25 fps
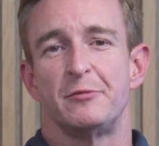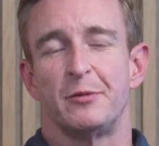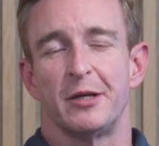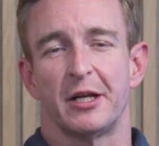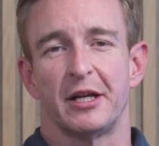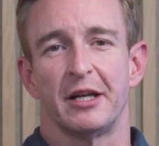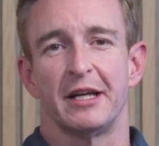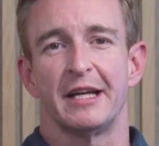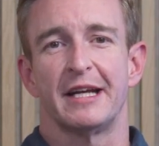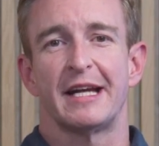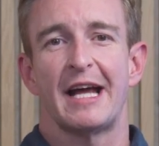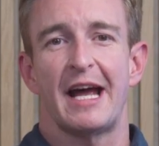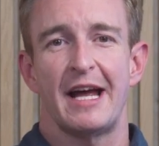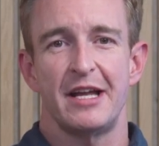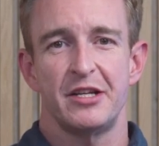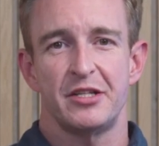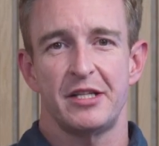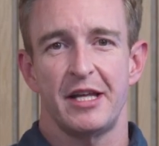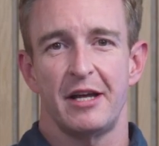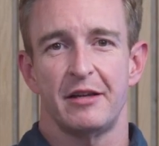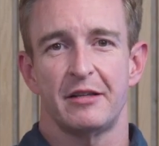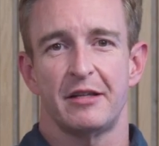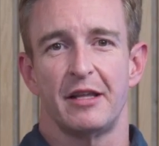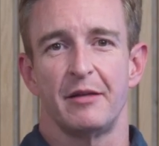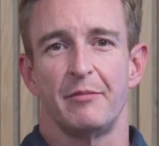we could engage
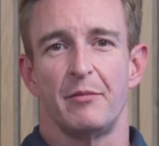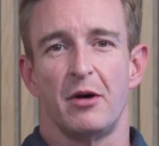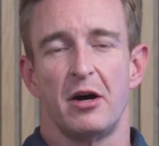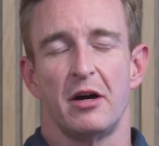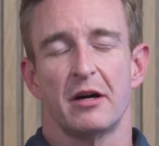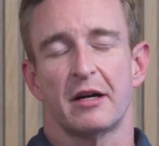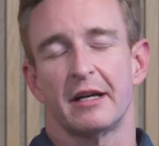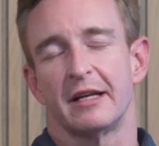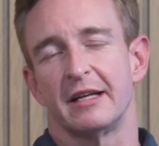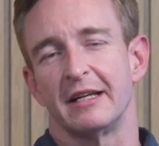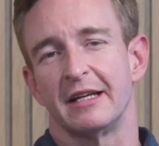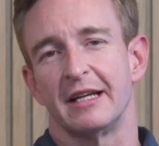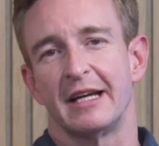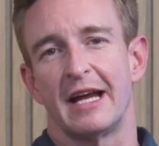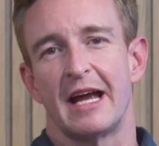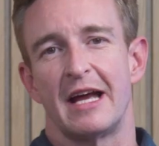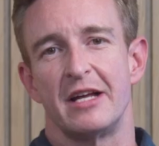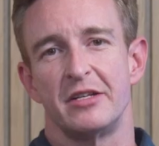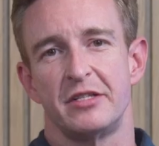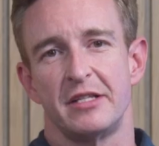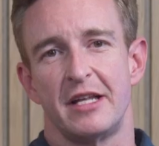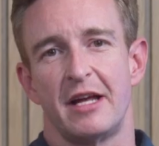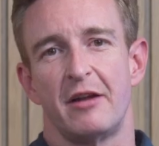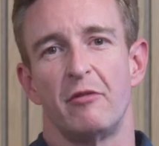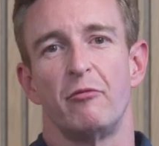the market,
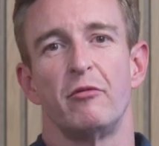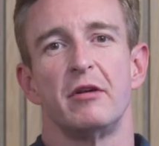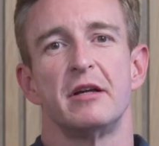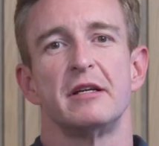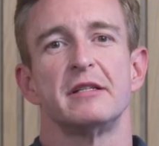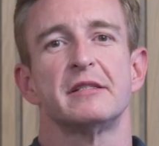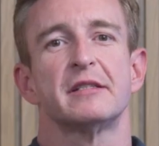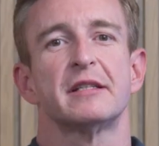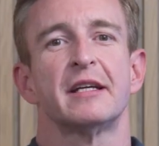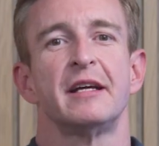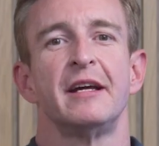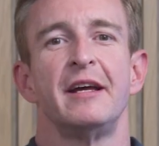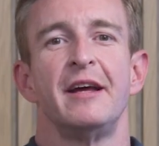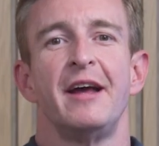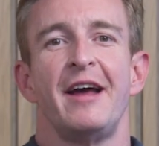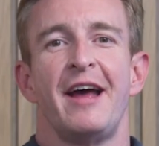engage in that risk